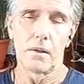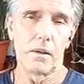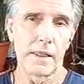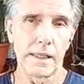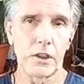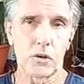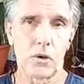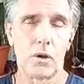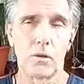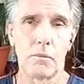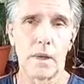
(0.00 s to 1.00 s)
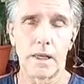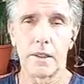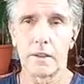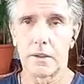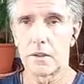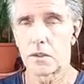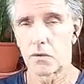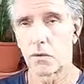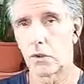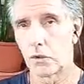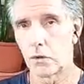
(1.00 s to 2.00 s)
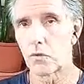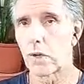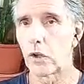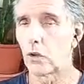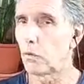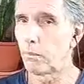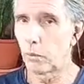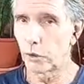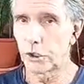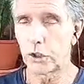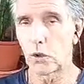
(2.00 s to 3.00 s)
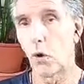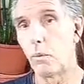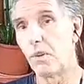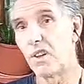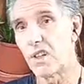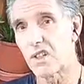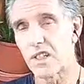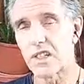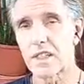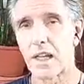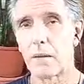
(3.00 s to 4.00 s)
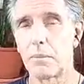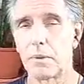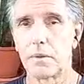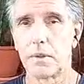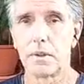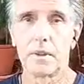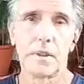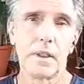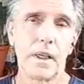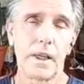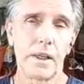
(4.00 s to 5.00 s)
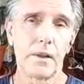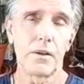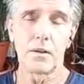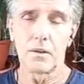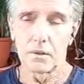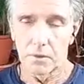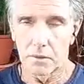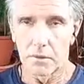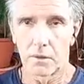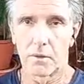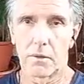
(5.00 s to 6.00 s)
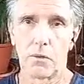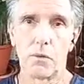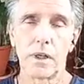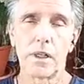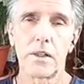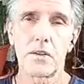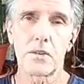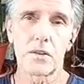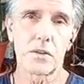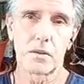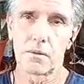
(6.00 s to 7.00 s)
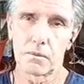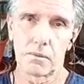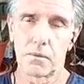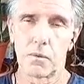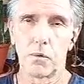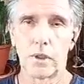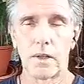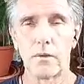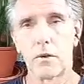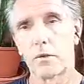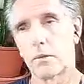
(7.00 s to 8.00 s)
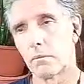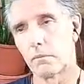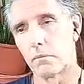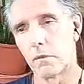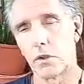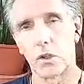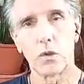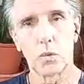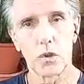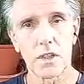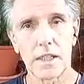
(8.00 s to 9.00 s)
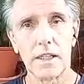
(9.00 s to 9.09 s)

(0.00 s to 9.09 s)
Later on, body is going to try to push it, open the cyst up and release whatever dirt was